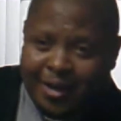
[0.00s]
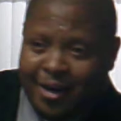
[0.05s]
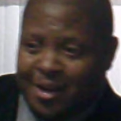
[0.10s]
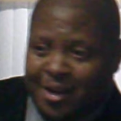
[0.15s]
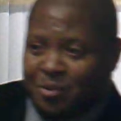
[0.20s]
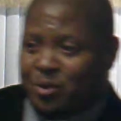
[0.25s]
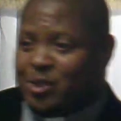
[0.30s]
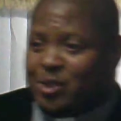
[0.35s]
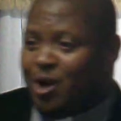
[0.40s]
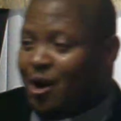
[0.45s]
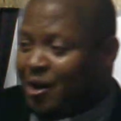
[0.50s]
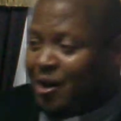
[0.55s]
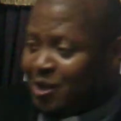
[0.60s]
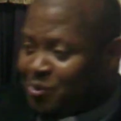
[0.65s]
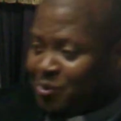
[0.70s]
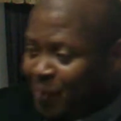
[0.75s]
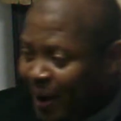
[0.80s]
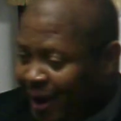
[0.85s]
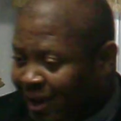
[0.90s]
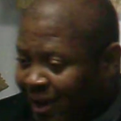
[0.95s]
he was on his
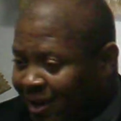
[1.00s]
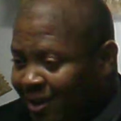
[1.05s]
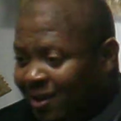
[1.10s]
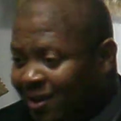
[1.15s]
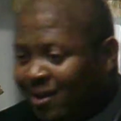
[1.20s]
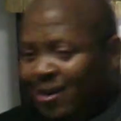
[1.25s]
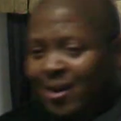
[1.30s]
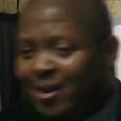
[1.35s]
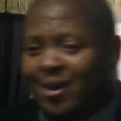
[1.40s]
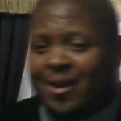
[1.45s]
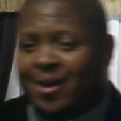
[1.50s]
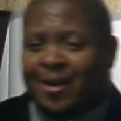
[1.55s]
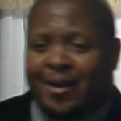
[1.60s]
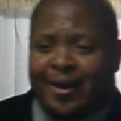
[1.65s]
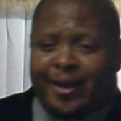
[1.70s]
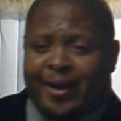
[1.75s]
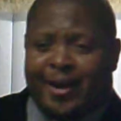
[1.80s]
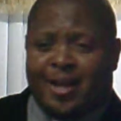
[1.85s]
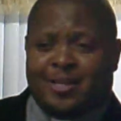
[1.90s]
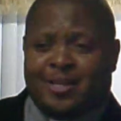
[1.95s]
way.
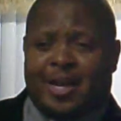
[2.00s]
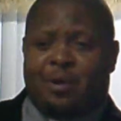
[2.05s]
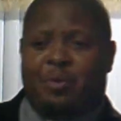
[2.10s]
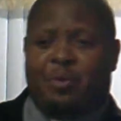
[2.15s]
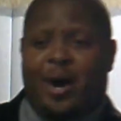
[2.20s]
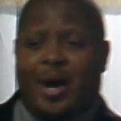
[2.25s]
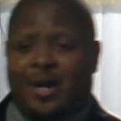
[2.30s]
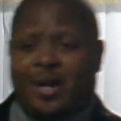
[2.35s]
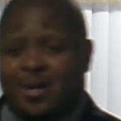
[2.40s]
And I was like, what? The